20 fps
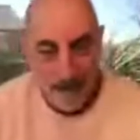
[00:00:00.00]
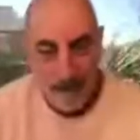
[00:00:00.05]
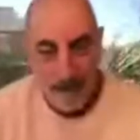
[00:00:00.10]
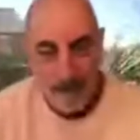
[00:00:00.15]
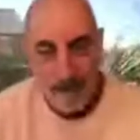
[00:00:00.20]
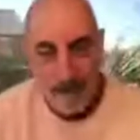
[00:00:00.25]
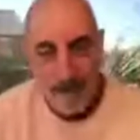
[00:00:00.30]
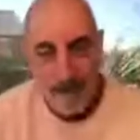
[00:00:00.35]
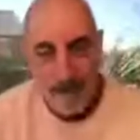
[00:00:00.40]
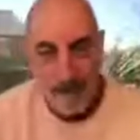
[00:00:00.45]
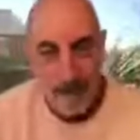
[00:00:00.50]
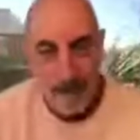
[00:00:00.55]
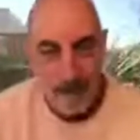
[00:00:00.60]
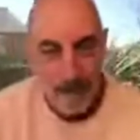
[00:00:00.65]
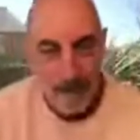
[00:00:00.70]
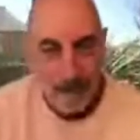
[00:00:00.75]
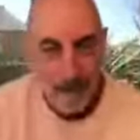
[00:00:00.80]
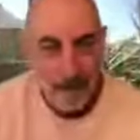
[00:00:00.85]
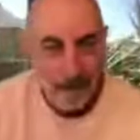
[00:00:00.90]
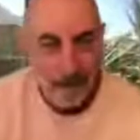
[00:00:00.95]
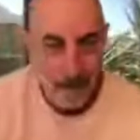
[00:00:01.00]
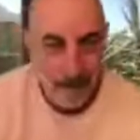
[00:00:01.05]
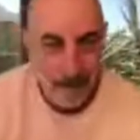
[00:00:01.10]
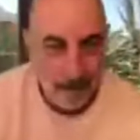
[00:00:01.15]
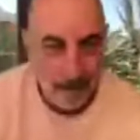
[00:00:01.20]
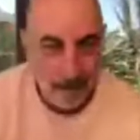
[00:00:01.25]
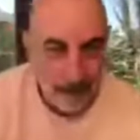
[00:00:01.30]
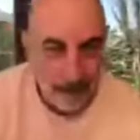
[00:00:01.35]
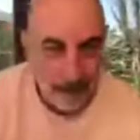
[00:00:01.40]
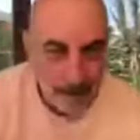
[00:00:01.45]

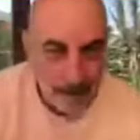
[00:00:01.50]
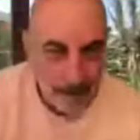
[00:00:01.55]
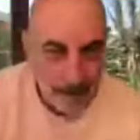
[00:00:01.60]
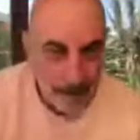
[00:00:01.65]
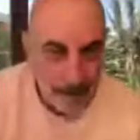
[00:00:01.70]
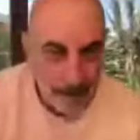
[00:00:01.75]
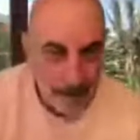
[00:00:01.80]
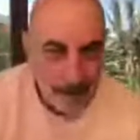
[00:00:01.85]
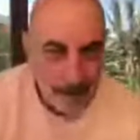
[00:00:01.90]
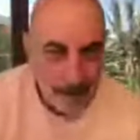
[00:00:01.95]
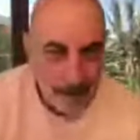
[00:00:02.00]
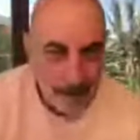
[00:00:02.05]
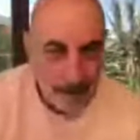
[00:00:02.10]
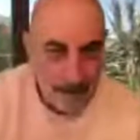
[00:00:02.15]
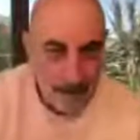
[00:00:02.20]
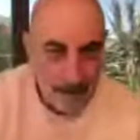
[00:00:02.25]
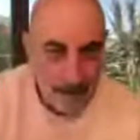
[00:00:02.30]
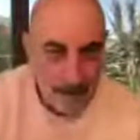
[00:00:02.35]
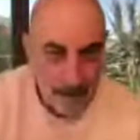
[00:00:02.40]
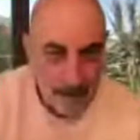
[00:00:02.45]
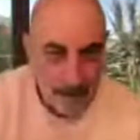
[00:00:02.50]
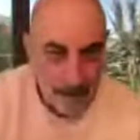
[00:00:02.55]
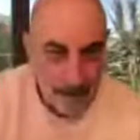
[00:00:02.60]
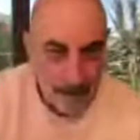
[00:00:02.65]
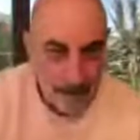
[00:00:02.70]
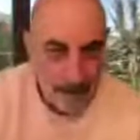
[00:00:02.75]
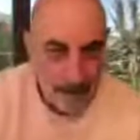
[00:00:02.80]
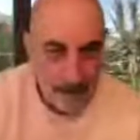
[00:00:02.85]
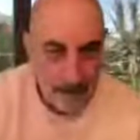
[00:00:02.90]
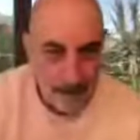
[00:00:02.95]

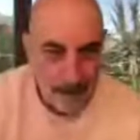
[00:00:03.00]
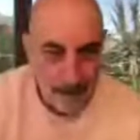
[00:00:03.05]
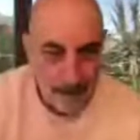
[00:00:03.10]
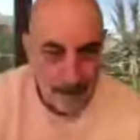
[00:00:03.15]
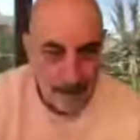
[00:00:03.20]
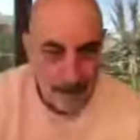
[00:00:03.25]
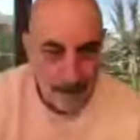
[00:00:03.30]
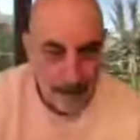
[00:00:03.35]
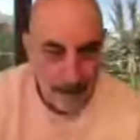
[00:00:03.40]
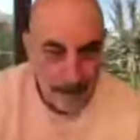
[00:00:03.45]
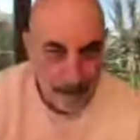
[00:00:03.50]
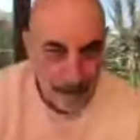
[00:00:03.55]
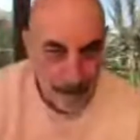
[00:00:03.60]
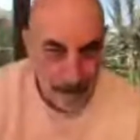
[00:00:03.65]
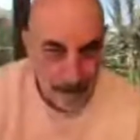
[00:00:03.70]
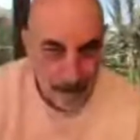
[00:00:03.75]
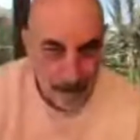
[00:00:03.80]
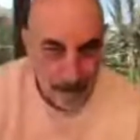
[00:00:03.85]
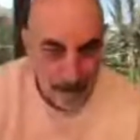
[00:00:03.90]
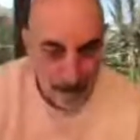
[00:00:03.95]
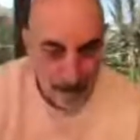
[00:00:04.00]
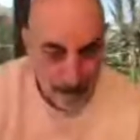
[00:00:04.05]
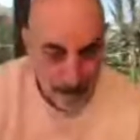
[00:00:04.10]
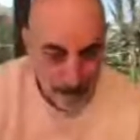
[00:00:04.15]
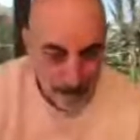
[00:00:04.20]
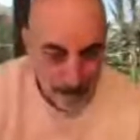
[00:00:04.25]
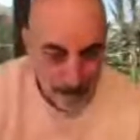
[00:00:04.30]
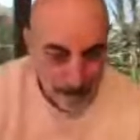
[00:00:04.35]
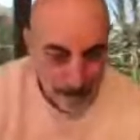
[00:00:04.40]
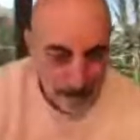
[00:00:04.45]

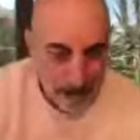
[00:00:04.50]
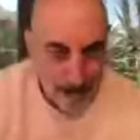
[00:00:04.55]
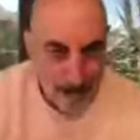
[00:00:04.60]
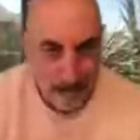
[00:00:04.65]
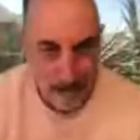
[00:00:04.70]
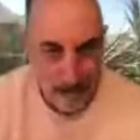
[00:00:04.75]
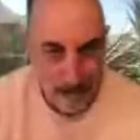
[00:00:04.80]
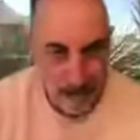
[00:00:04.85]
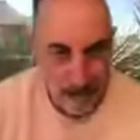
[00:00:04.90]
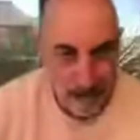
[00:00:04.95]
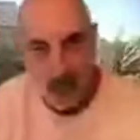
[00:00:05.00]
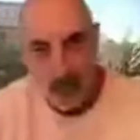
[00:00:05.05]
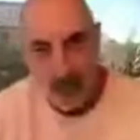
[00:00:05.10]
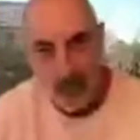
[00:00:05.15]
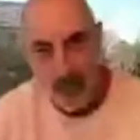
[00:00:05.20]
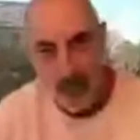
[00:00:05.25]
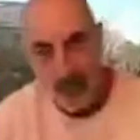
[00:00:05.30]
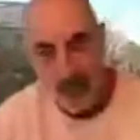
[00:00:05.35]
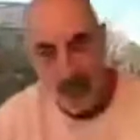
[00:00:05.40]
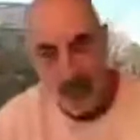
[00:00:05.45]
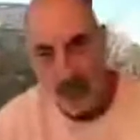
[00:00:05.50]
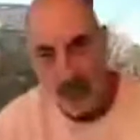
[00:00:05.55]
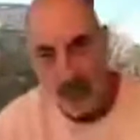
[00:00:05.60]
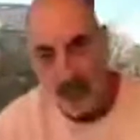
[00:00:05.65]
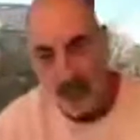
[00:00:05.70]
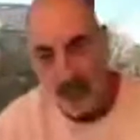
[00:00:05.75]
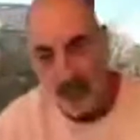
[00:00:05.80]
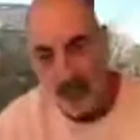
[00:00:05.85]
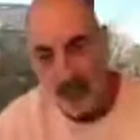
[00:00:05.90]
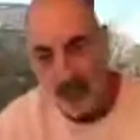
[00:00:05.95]

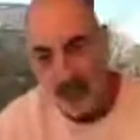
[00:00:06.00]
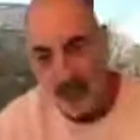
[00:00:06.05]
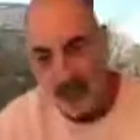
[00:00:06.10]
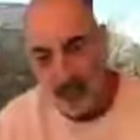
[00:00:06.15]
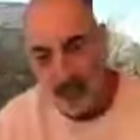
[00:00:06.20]
No words are spoken by the person on screen.